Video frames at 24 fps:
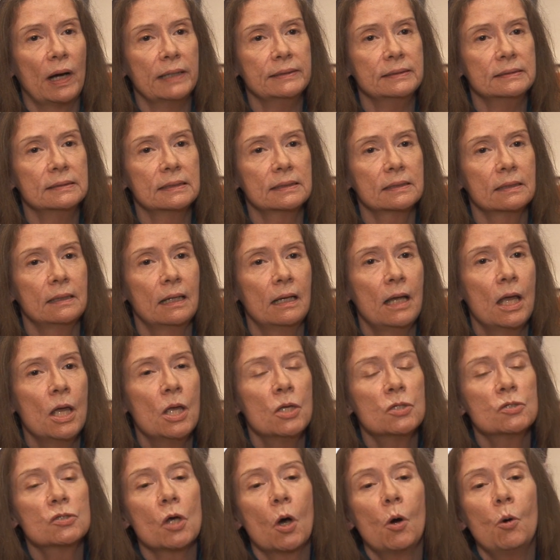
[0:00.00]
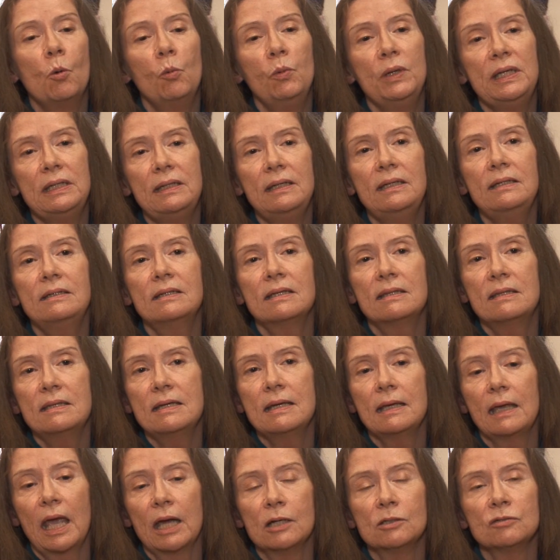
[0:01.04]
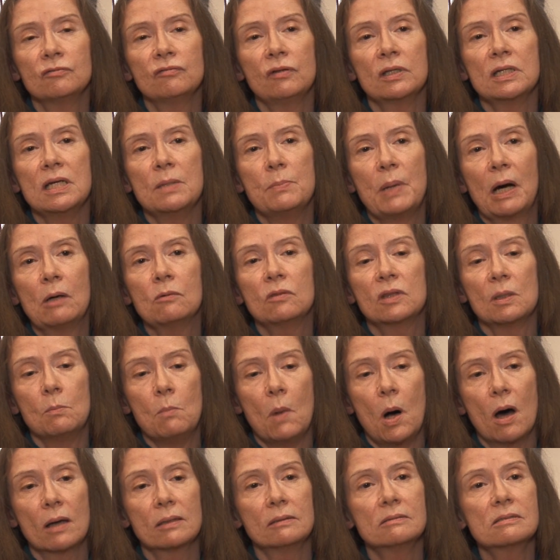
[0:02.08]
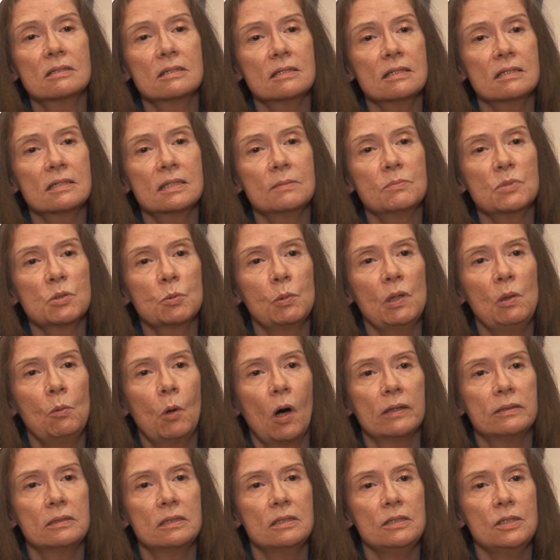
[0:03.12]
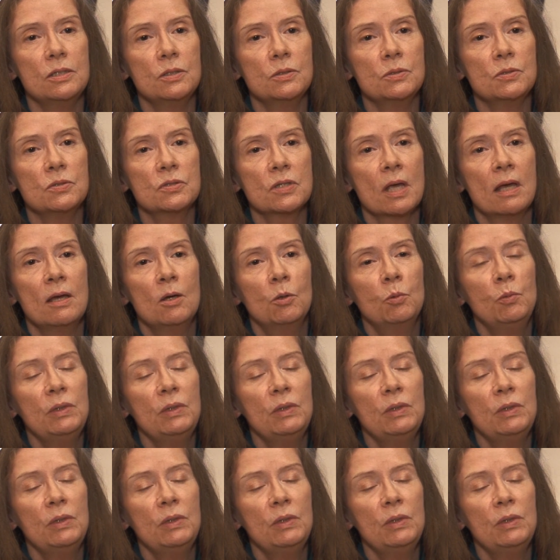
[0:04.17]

ones. So we need to think carefully about the model systems we want to use.